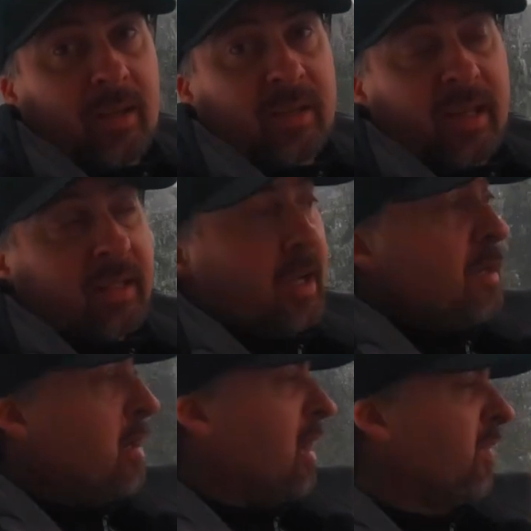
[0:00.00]
another day
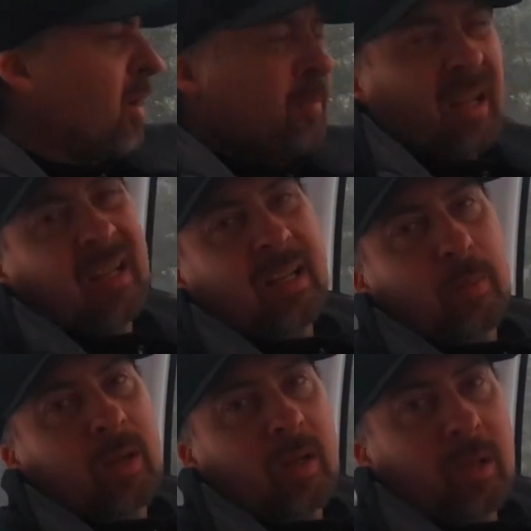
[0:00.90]
done. I've come down a
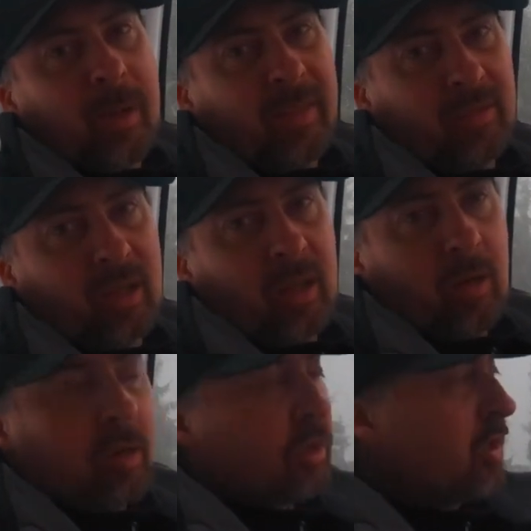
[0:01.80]
little bit early, about 3
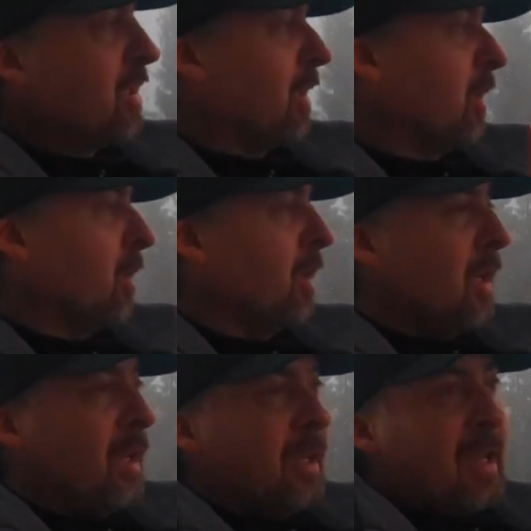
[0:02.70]
o'clock, just to
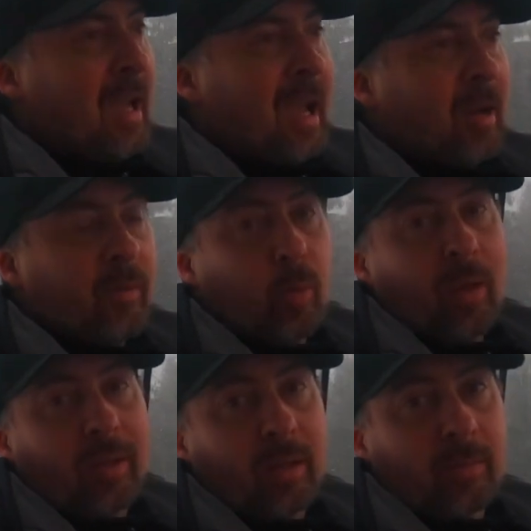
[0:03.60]
get out of the
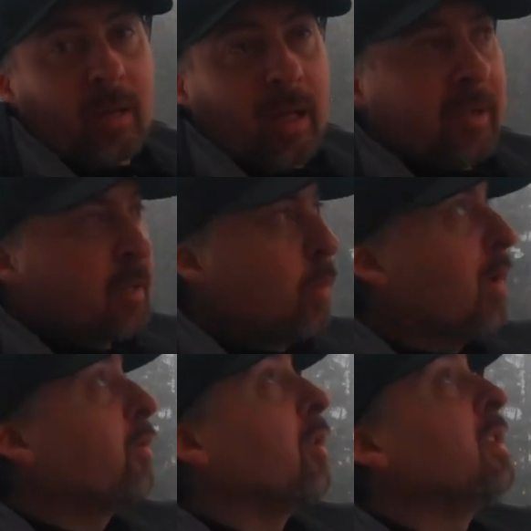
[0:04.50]
weather, and that's why
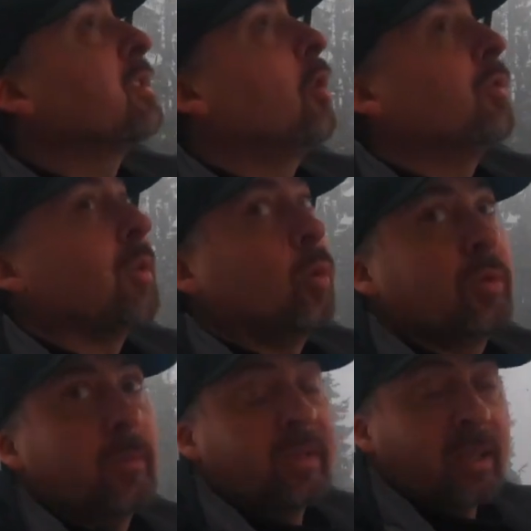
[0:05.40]
I've got this gondola all
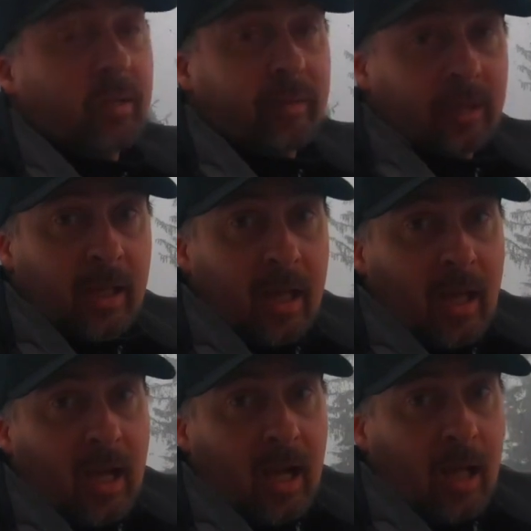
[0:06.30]
to myself,
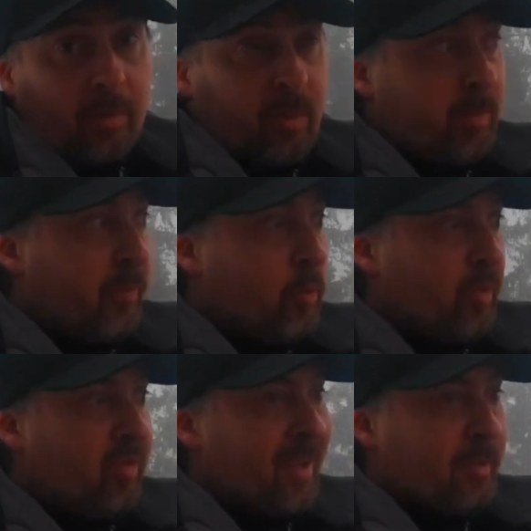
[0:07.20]
just before
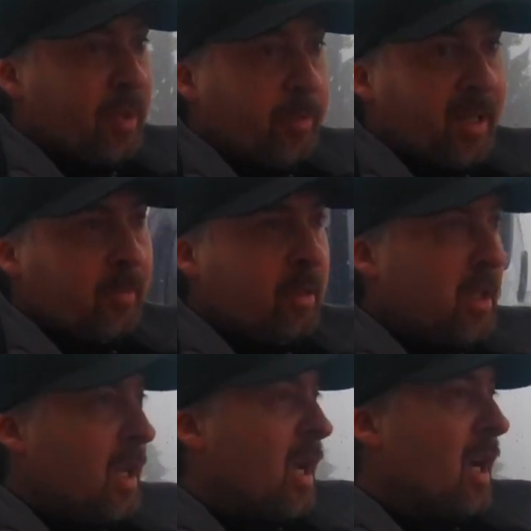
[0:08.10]
the crowds come down.
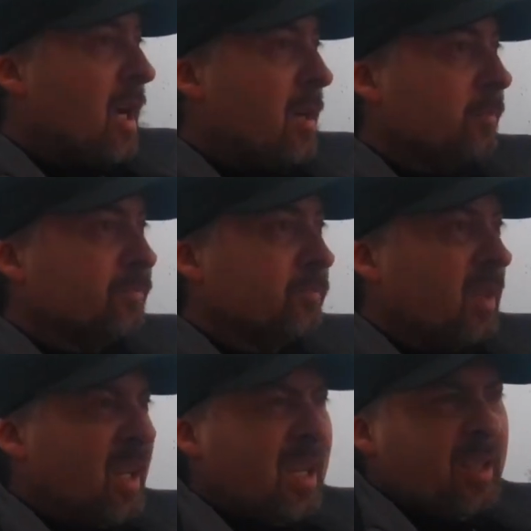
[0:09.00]

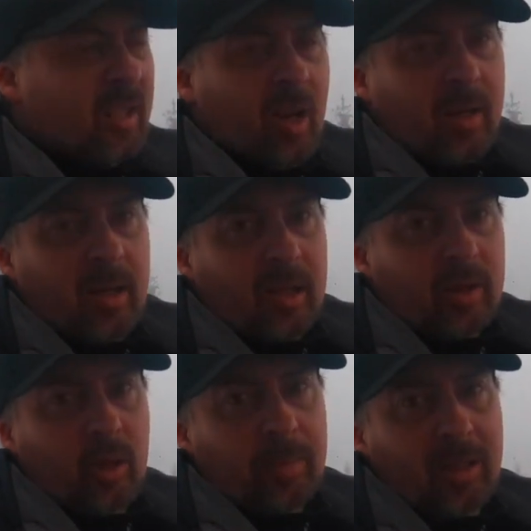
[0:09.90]
I
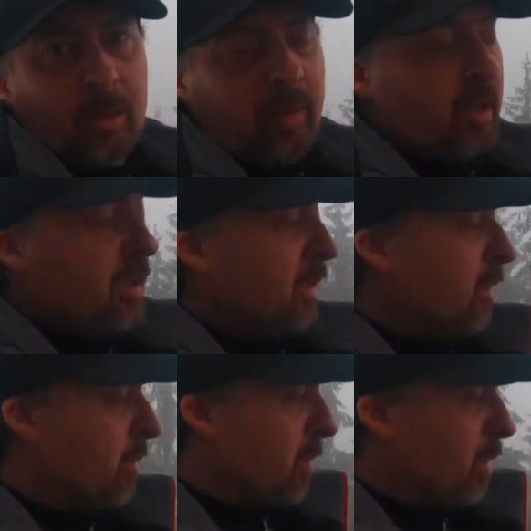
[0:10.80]
stopped a little bit early
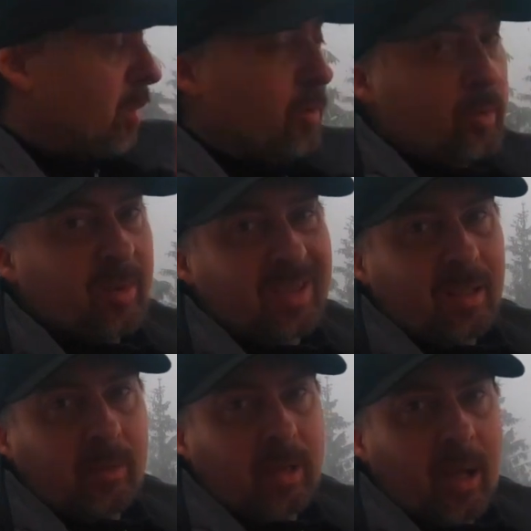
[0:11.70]
because my goggles were
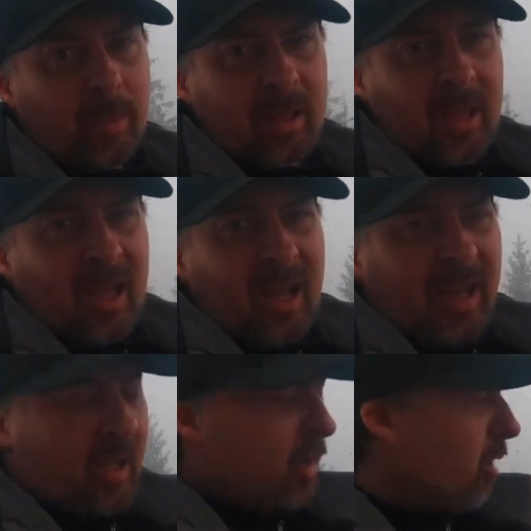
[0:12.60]
steaming up and
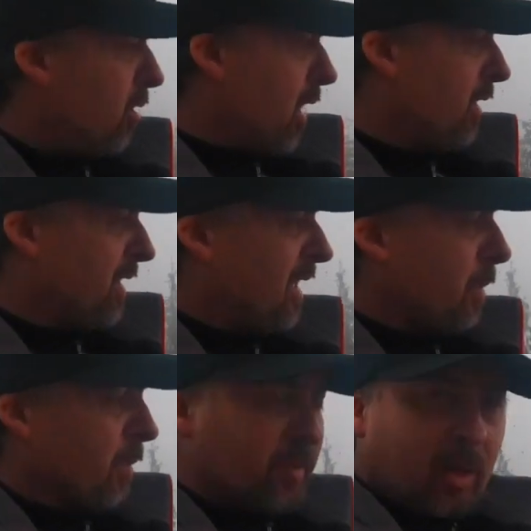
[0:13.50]
I couldn't
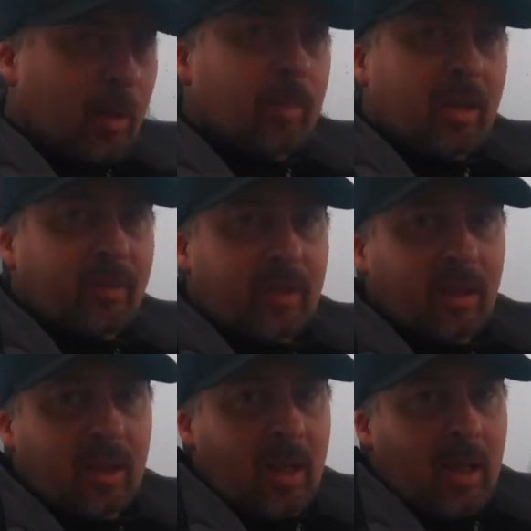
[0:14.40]
unsteam them, so I'm going to have
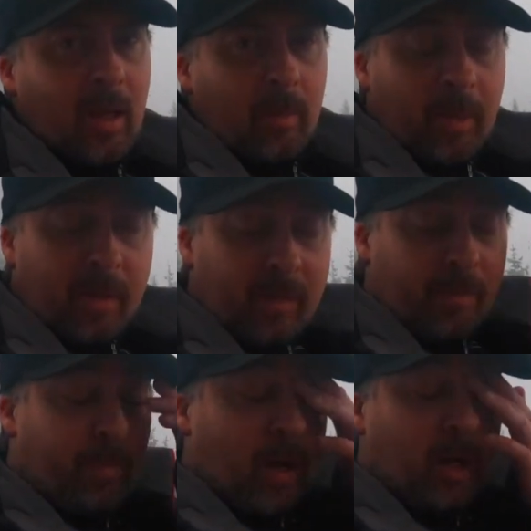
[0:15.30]
to maybe
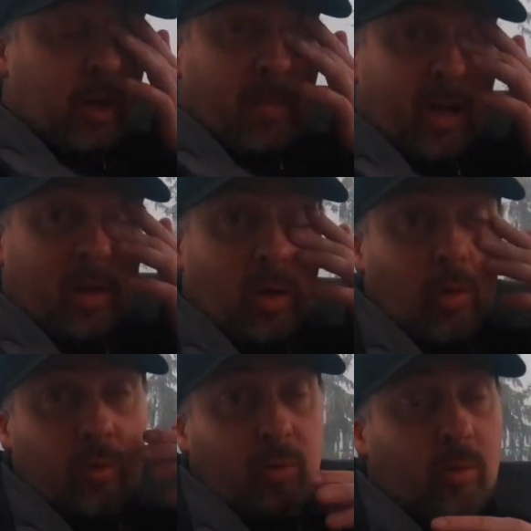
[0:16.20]
buy a new pair of
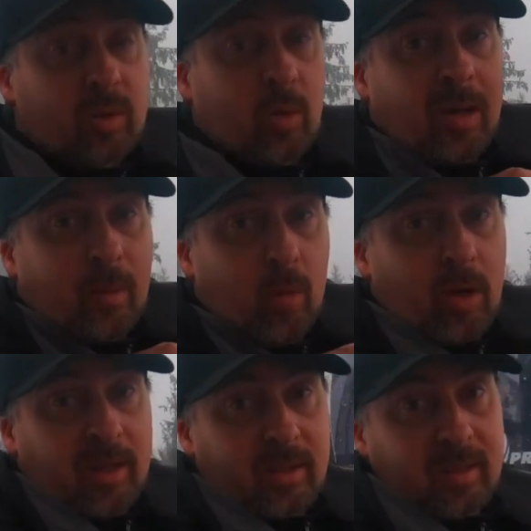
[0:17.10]
goggles or sort out
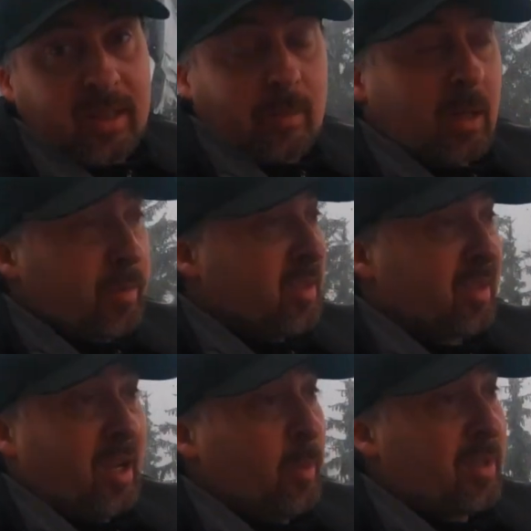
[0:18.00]
why it's steaming up,
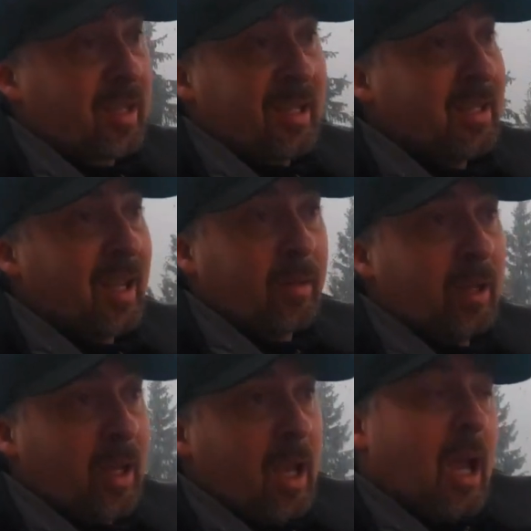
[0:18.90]
because I was skiing down
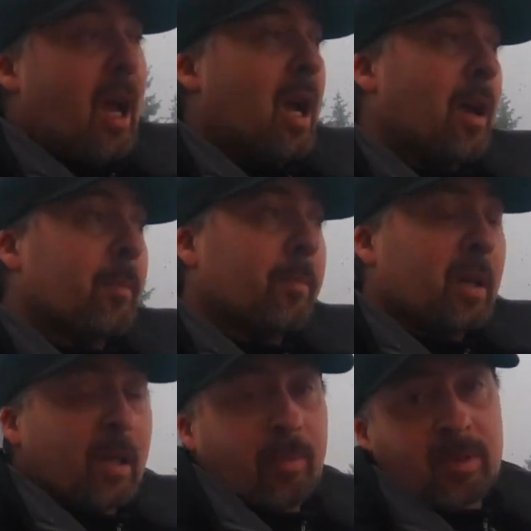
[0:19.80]

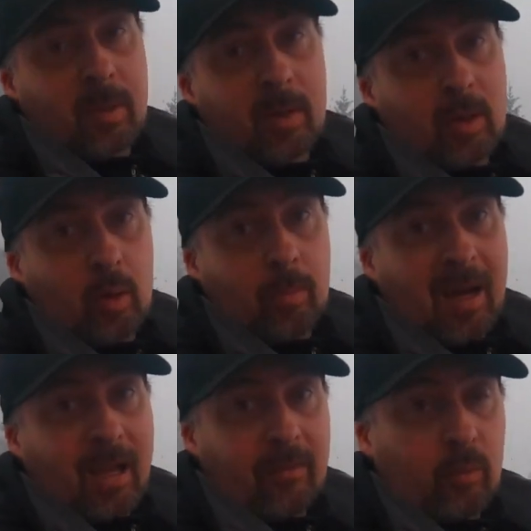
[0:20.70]
something called a
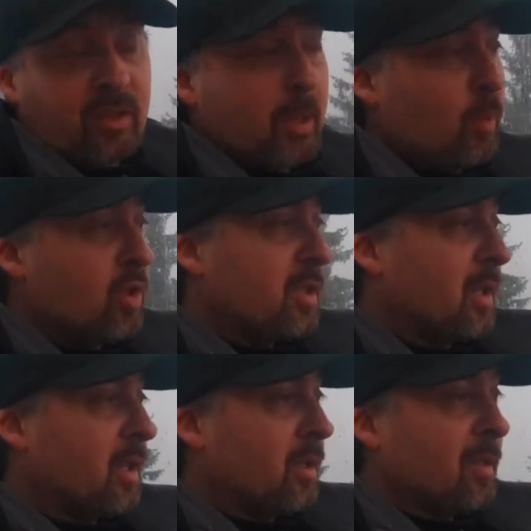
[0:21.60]
black 14, which is
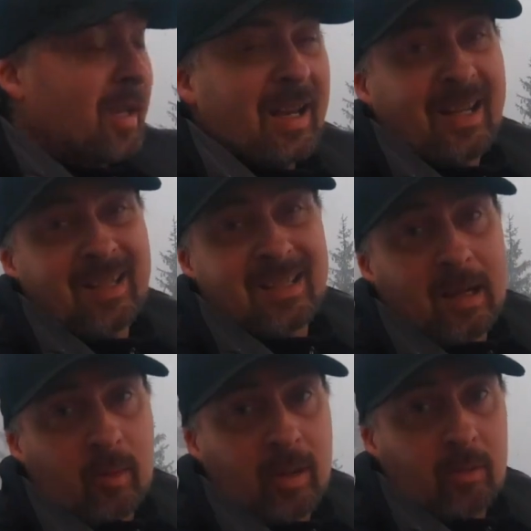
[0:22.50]
a ladies
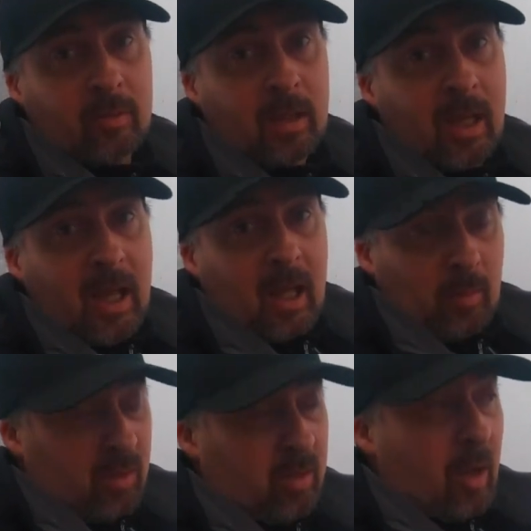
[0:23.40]
downhill,
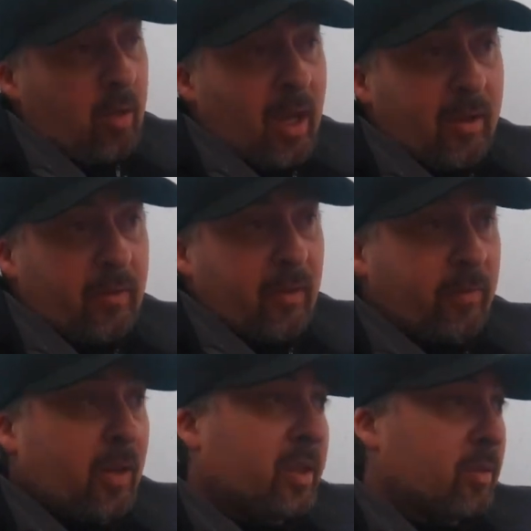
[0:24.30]
which is okay for the
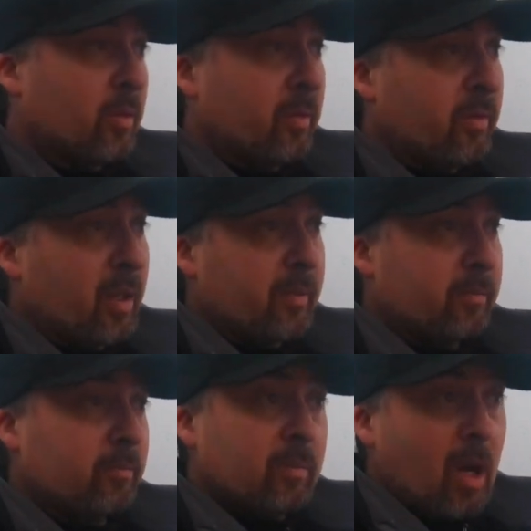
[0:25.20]
first sort of like
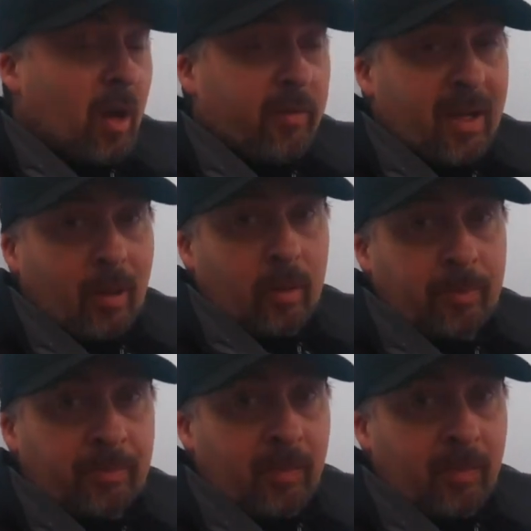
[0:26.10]
half an hour.